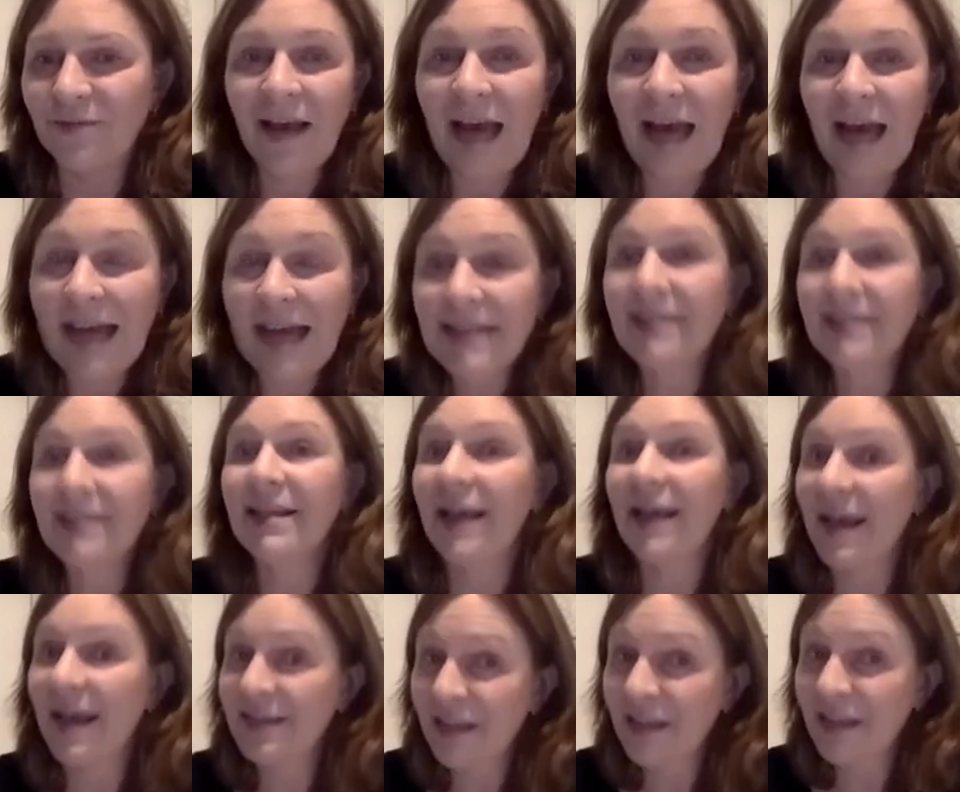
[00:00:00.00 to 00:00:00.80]
And
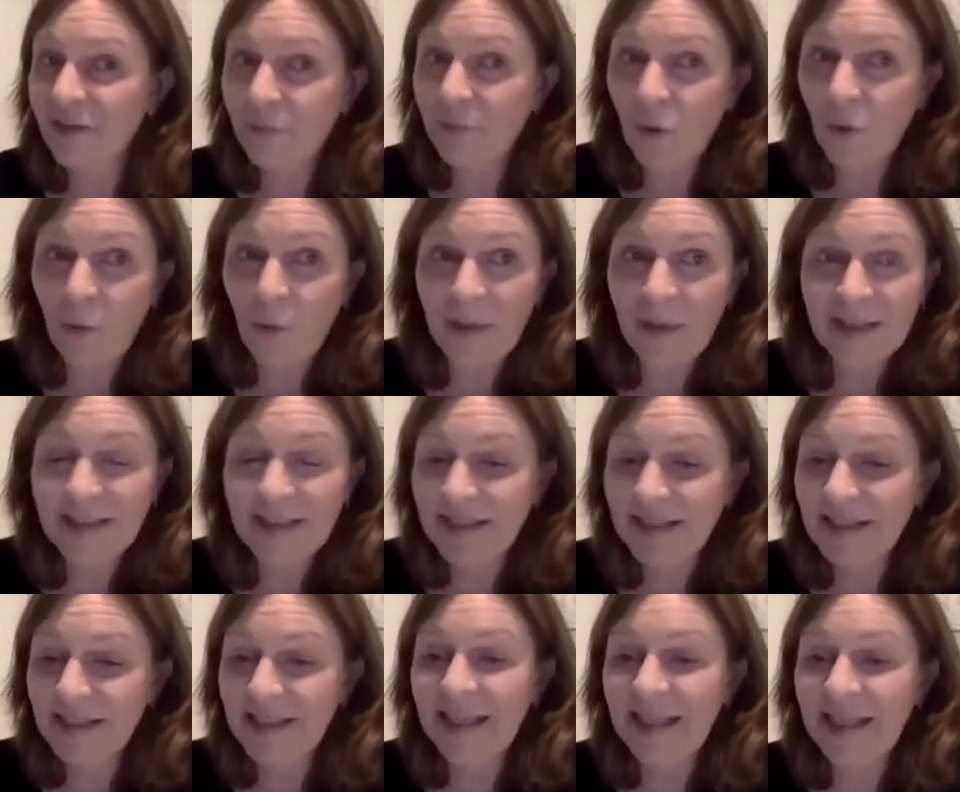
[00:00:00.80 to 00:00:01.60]
as I've promised,
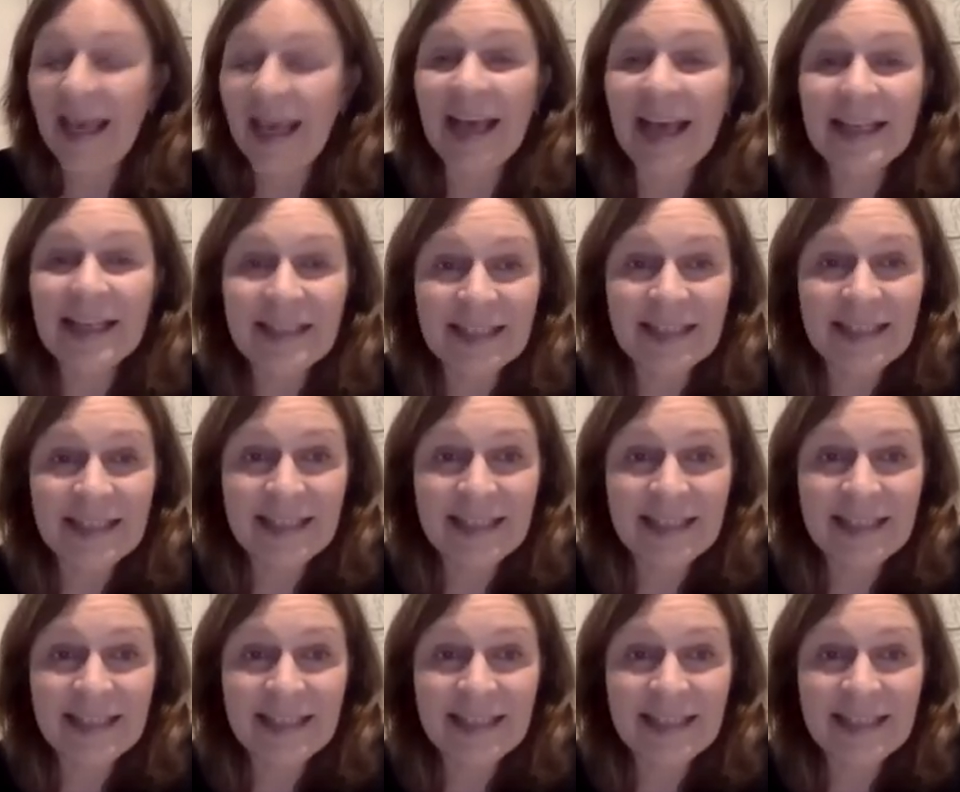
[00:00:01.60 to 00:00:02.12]
this is the exit